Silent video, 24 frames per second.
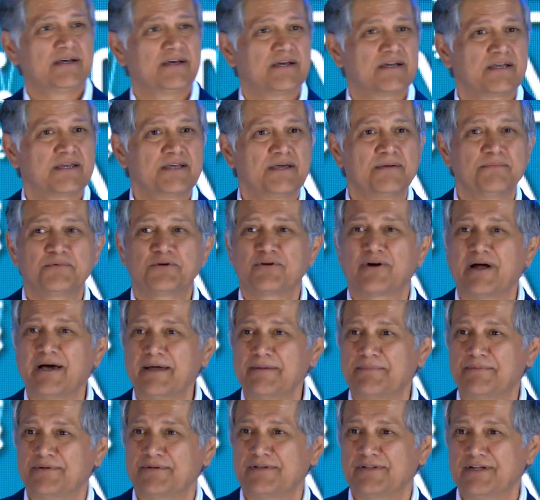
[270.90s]
Kim
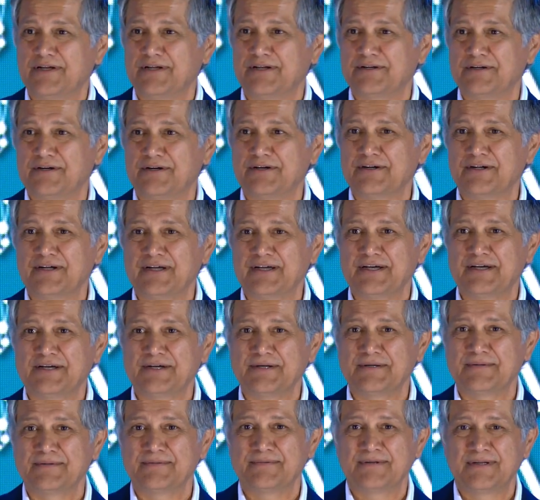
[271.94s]
Kripe later
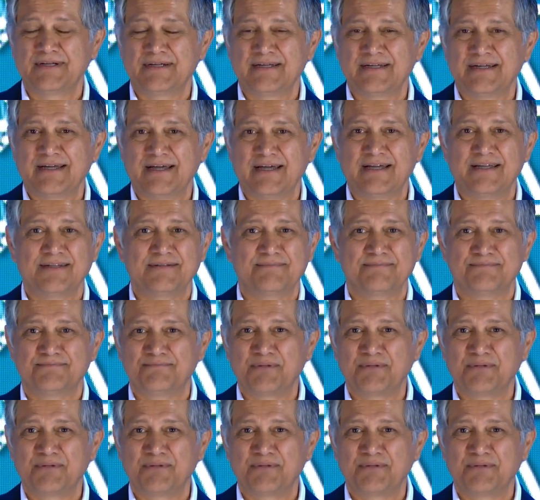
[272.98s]
and